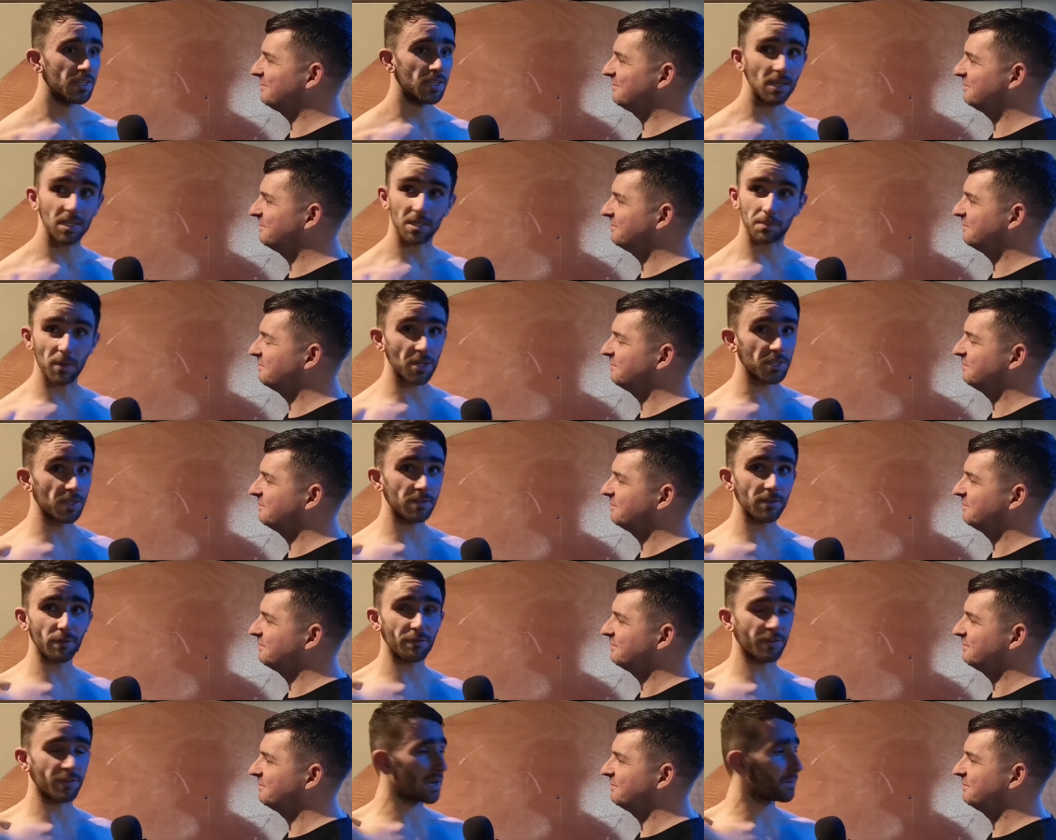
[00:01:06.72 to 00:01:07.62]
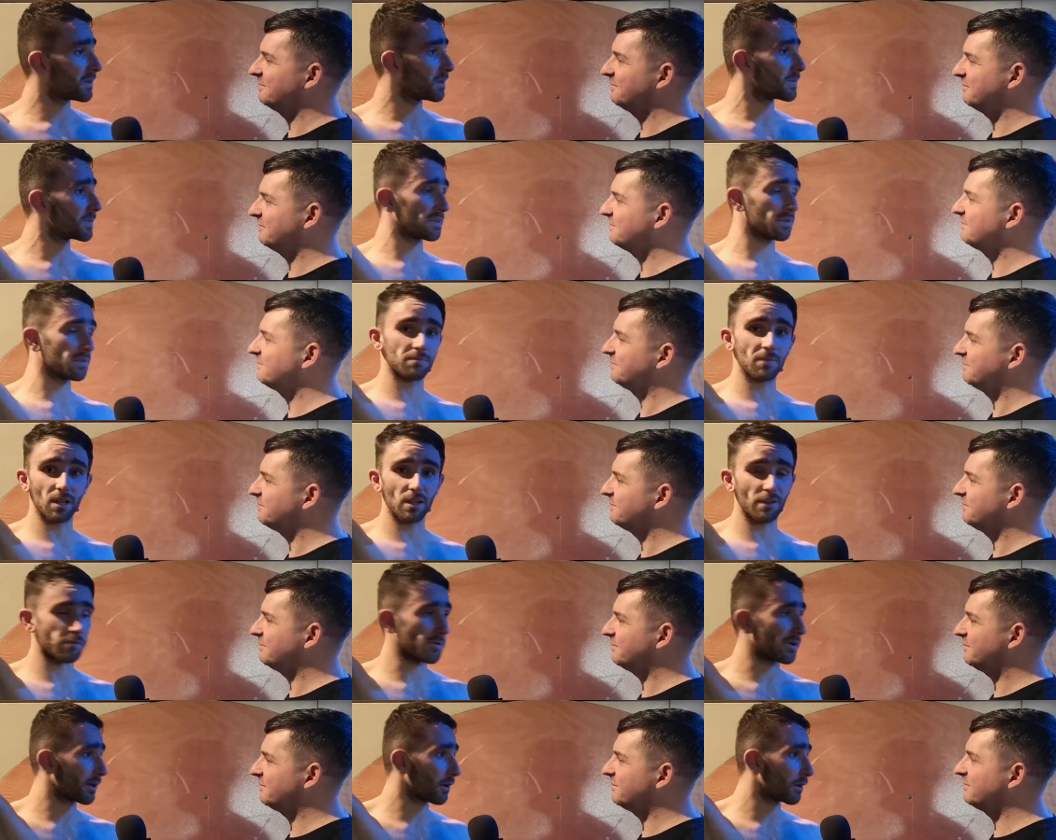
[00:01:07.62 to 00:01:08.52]
Speaker 1: especially under film, I mean, I
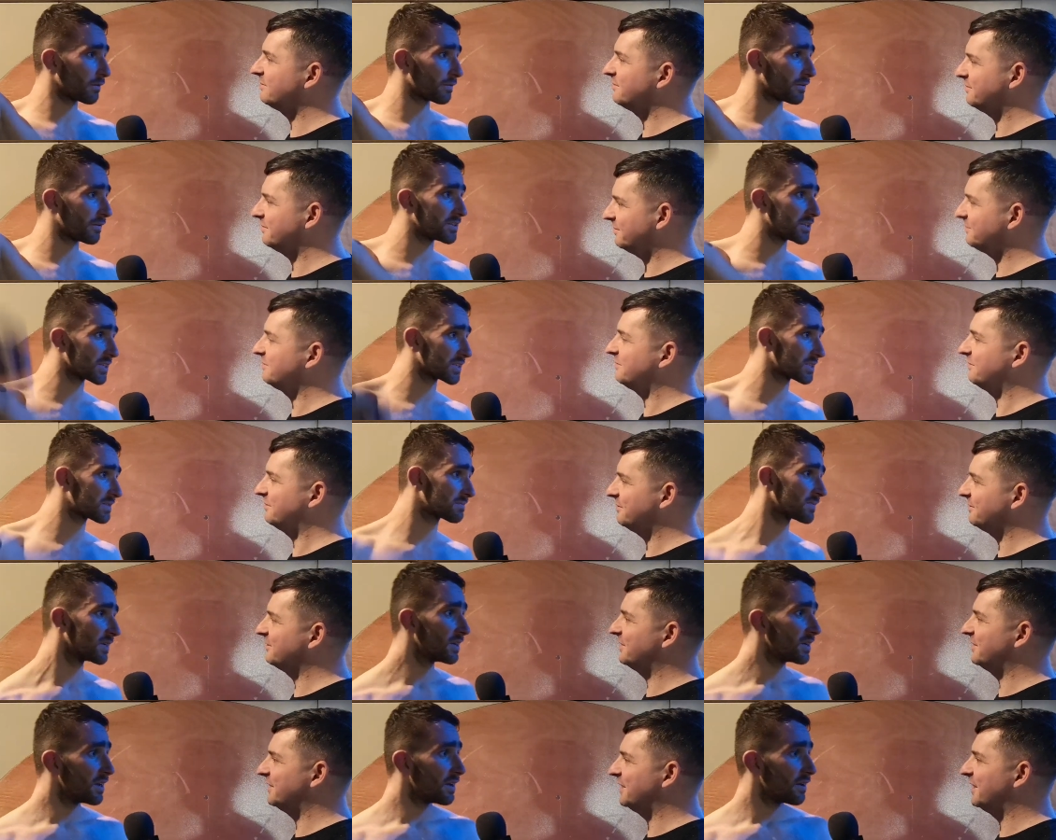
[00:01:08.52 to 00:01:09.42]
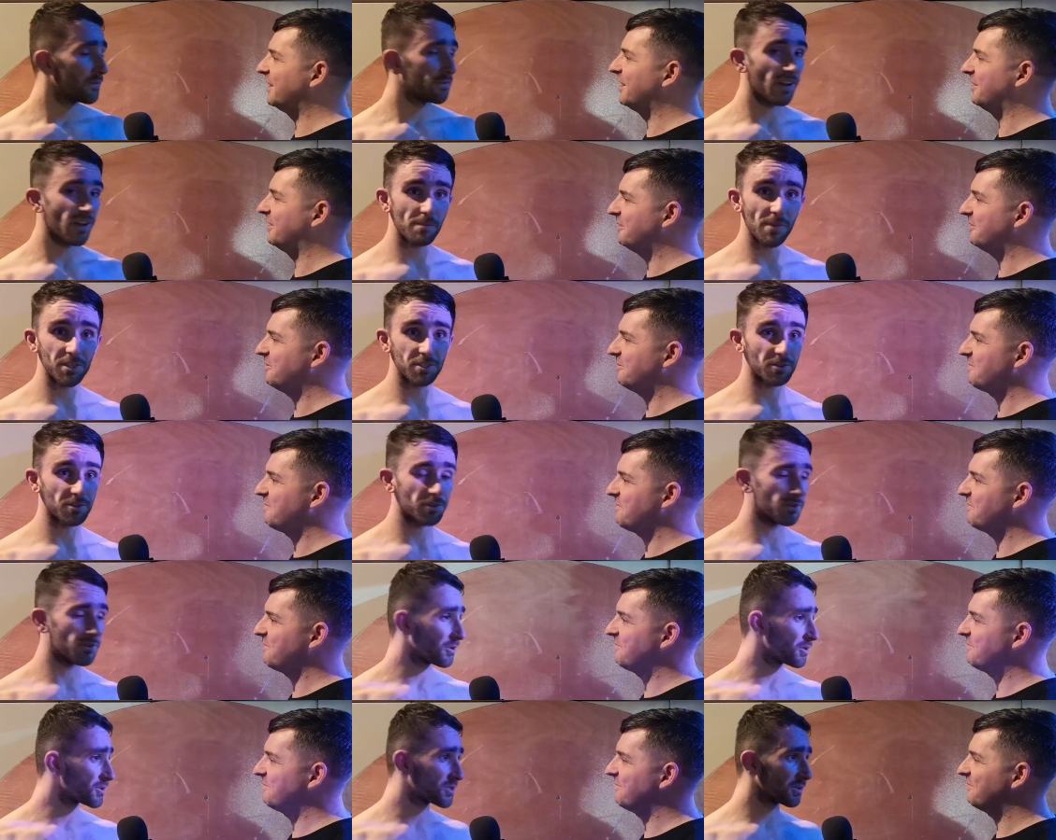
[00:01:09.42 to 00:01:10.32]
love my girlfriend, just 5 minutes down
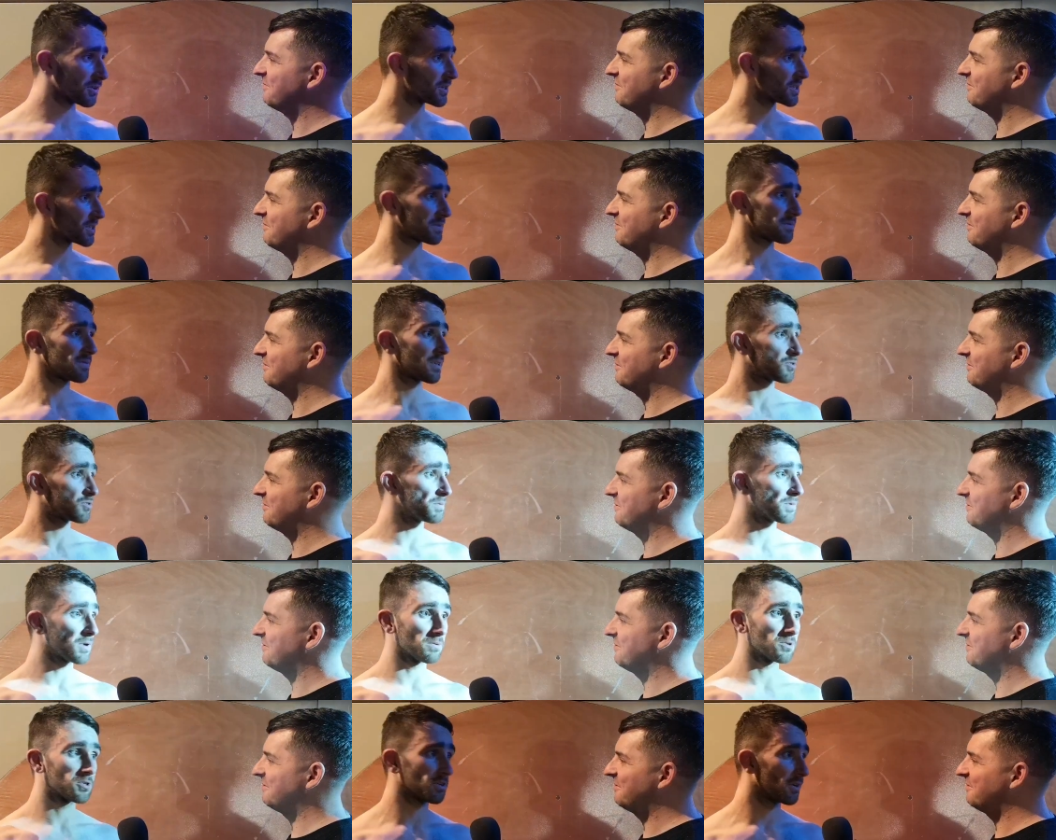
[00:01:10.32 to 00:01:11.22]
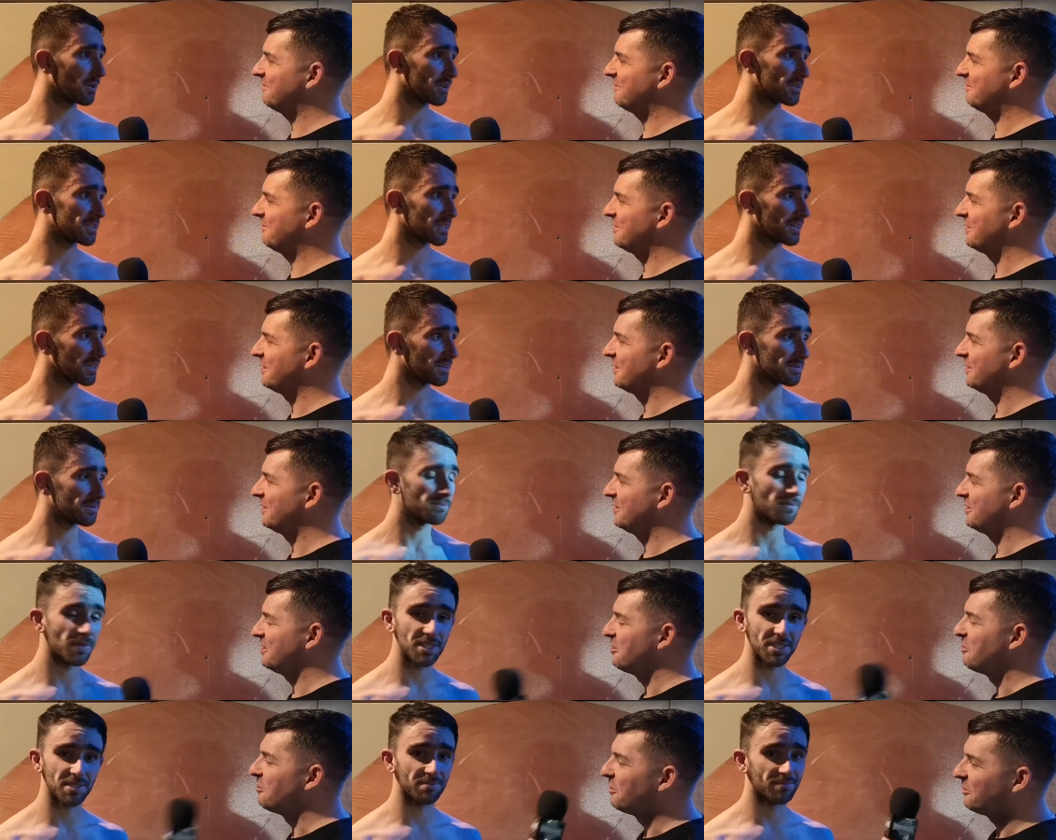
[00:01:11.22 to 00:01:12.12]
the road, so it's a dream come true, honestly.
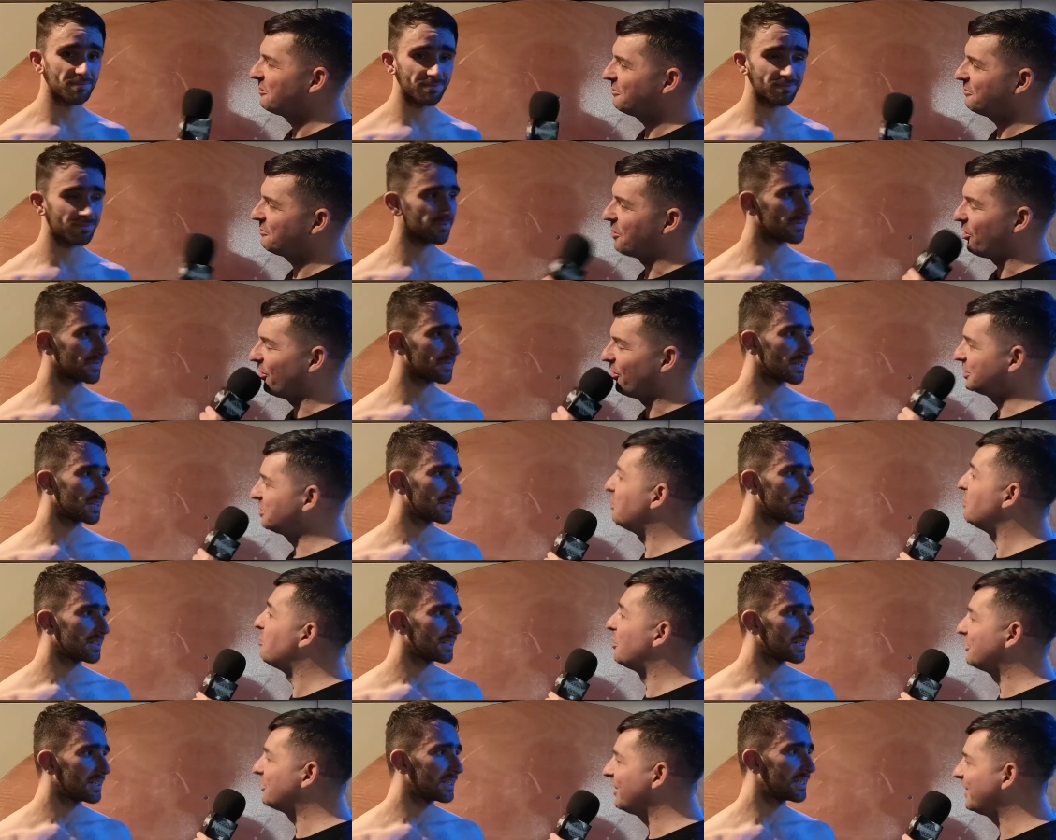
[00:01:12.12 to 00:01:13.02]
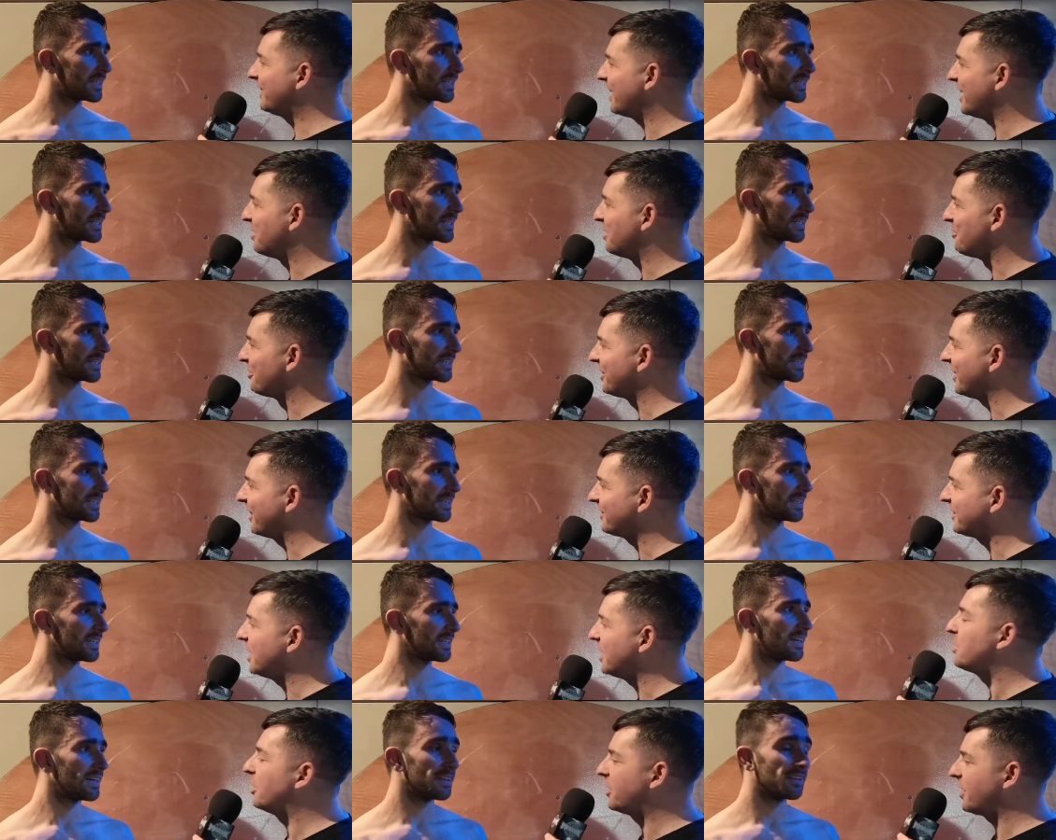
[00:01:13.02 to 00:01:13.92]
Amazing.
Speaker 2: Well, listen, we won't take any more of your
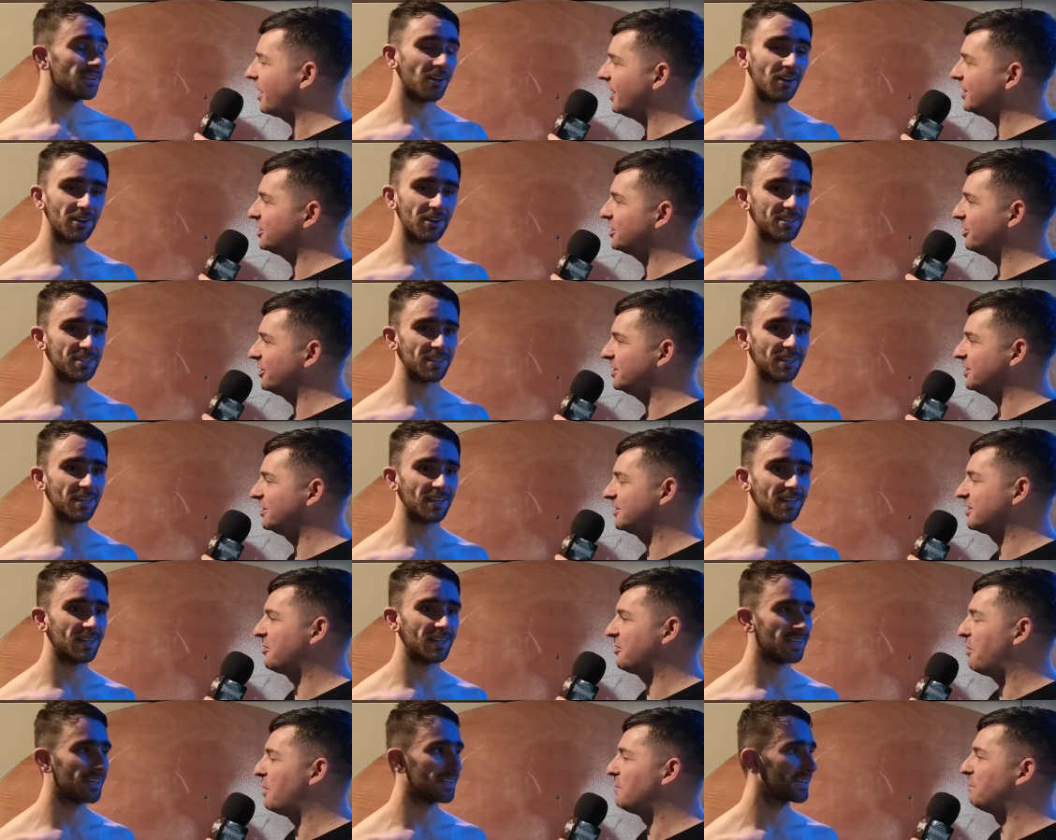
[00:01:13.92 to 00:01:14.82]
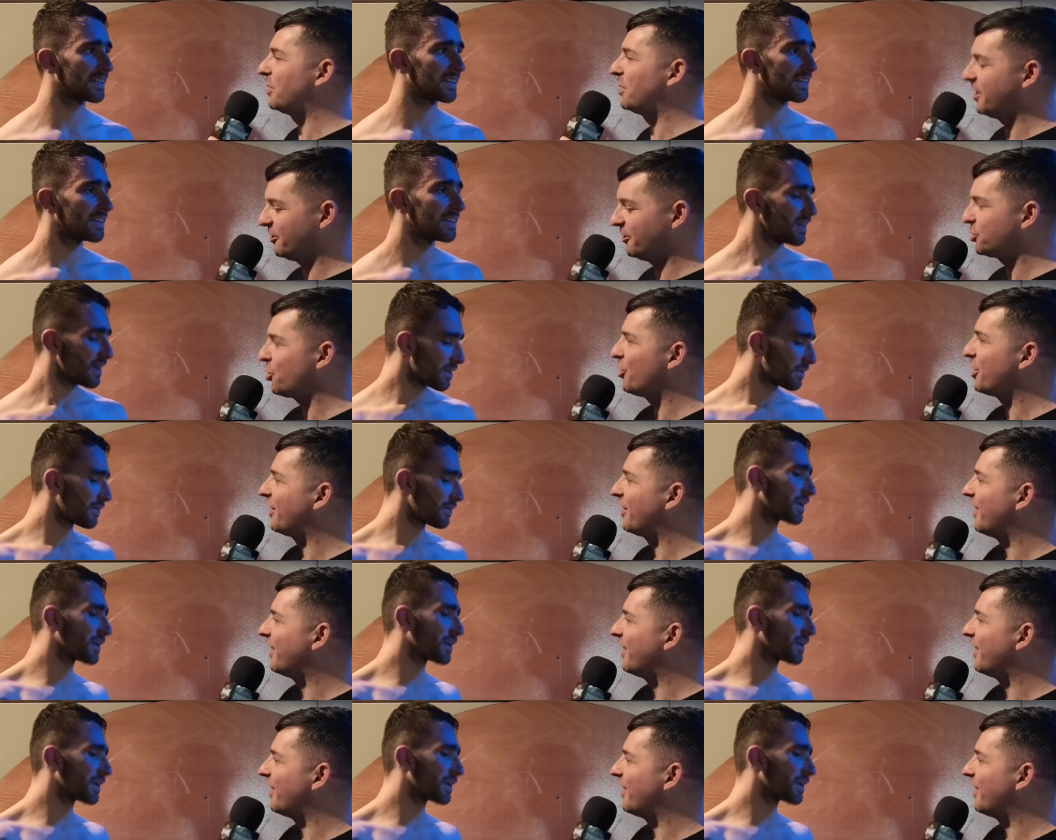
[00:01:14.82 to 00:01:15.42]
time. Congratulations on the win, Blair. Enjoy your